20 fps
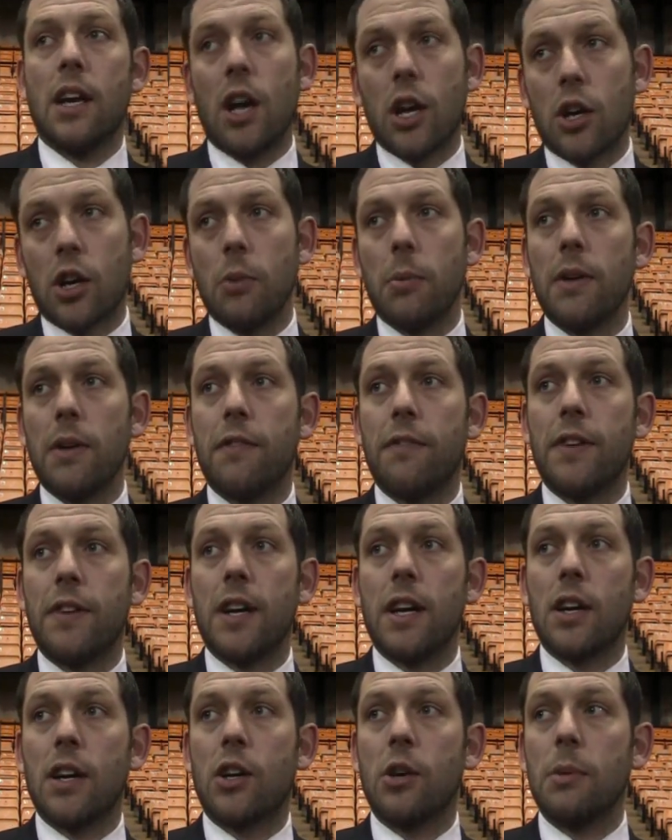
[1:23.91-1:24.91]
a couple of
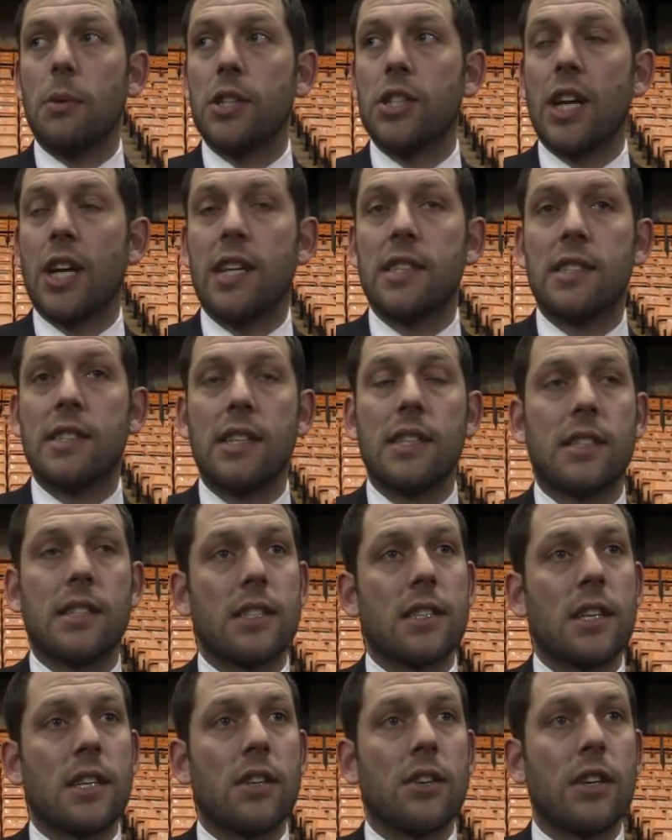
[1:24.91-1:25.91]
uh, a couple of chances,
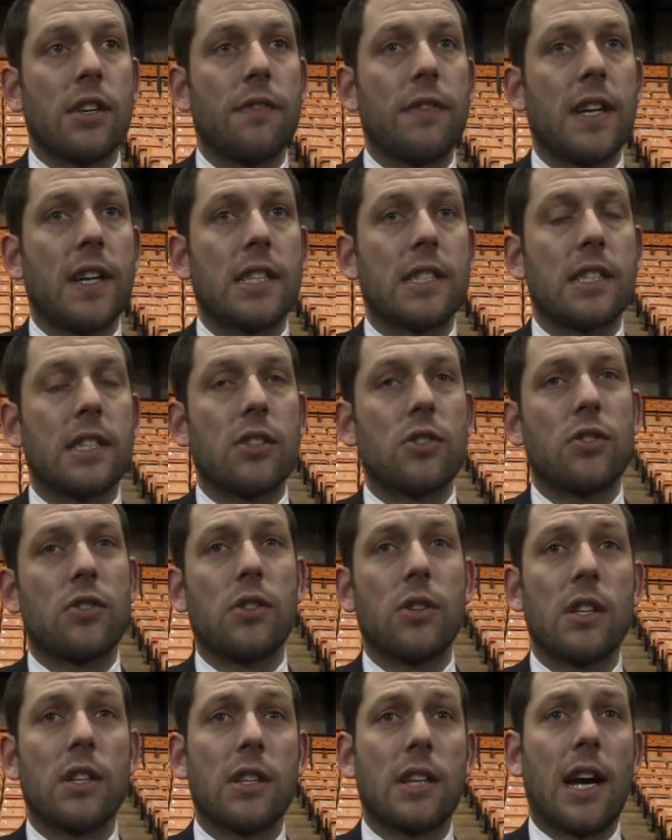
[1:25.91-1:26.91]
and you know, you find yourself
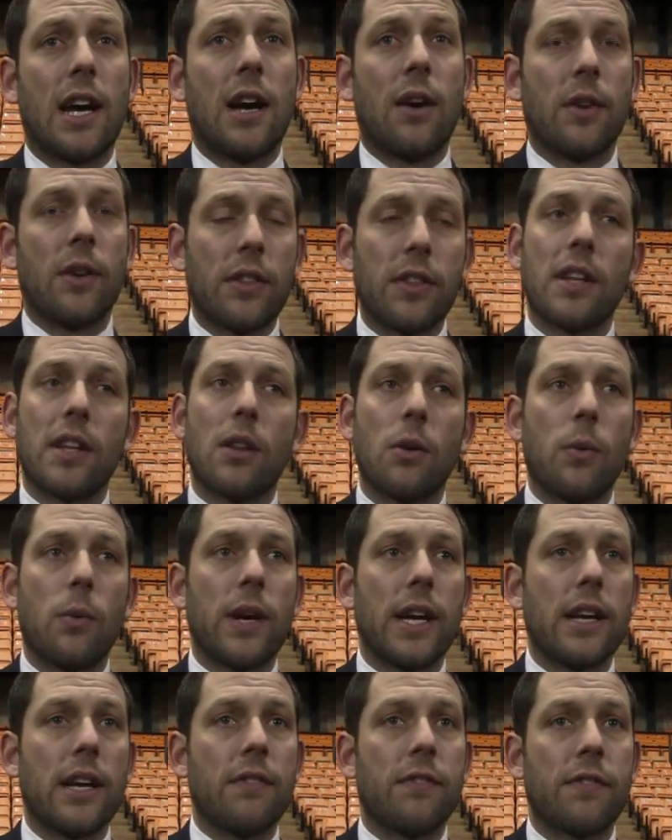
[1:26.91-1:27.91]
two 0 down. I think the
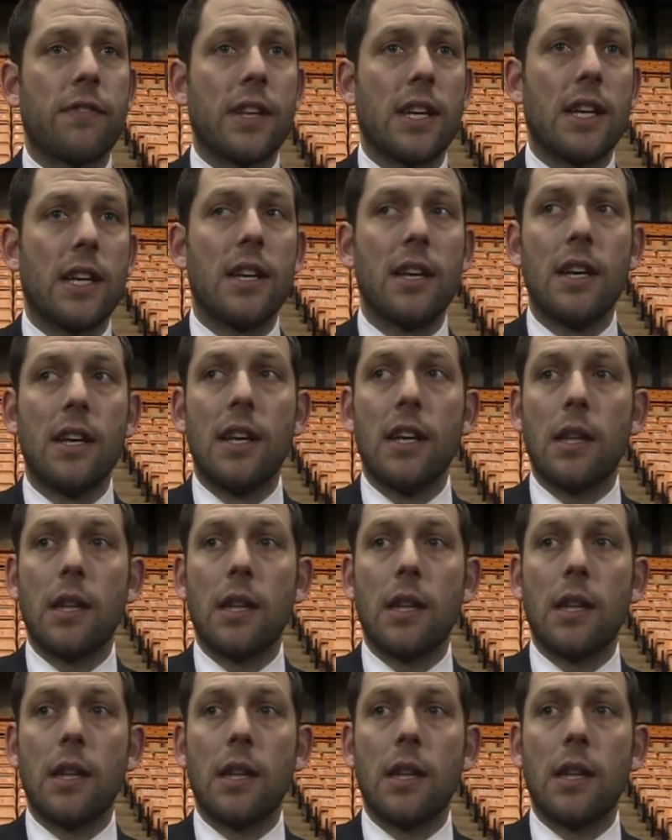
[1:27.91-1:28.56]
weight of the